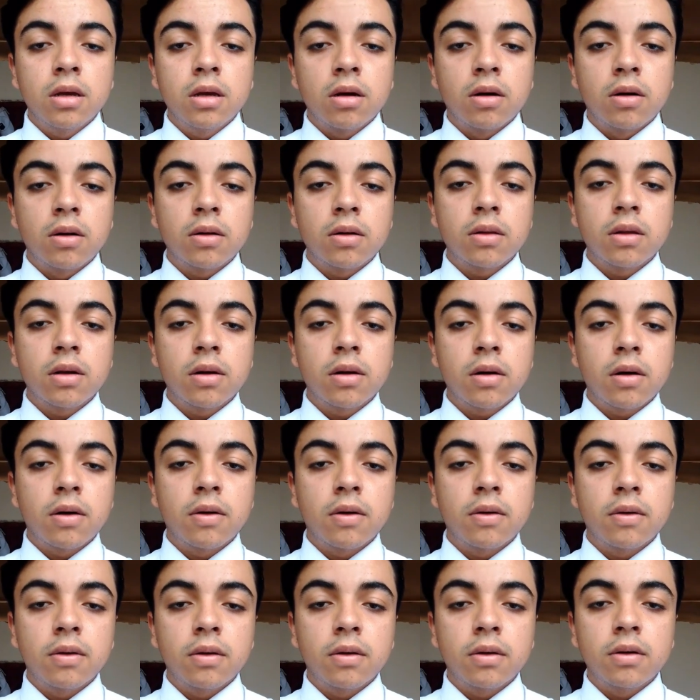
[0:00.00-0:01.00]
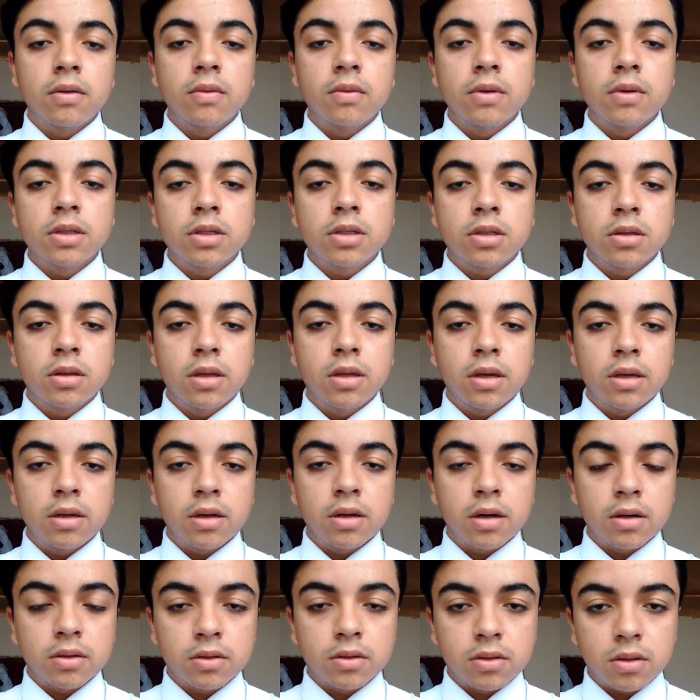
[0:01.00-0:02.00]
order in which
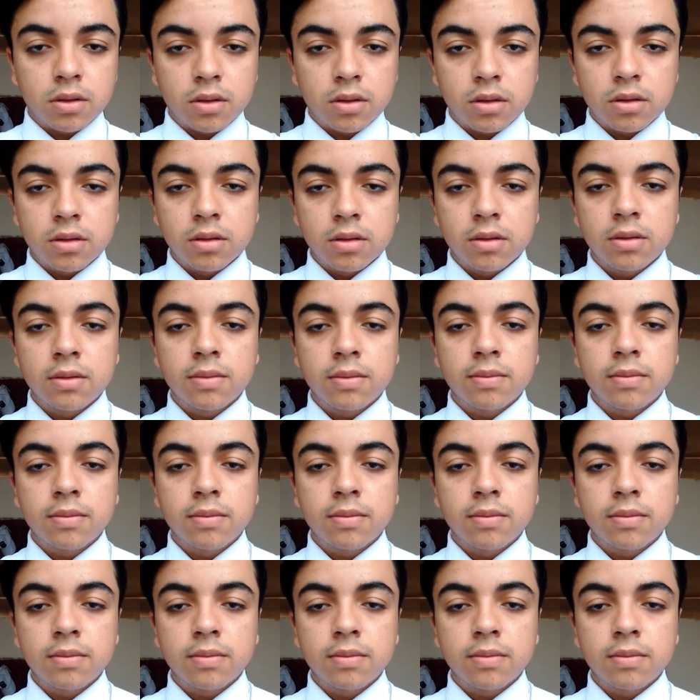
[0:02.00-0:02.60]
they are taught.